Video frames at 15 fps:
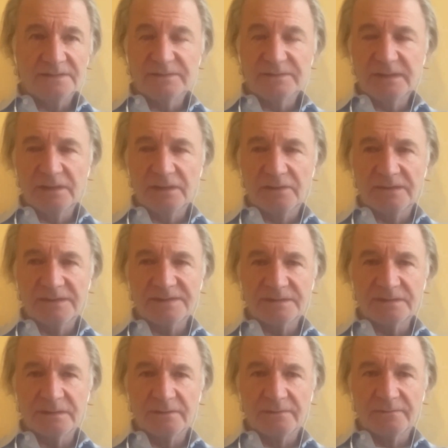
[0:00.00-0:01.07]
it's really a
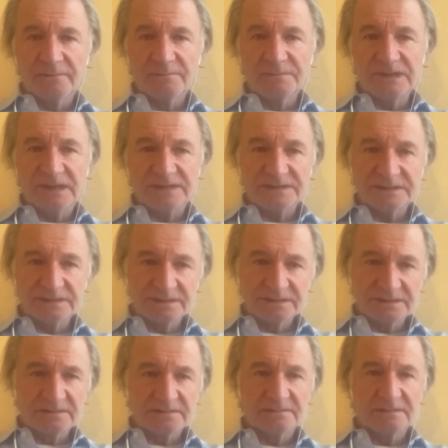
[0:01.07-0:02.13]
question of
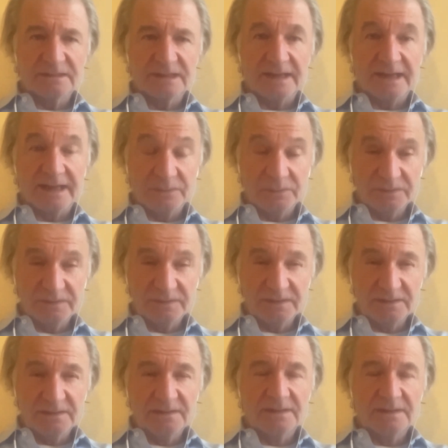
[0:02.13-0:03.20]
justice and equity.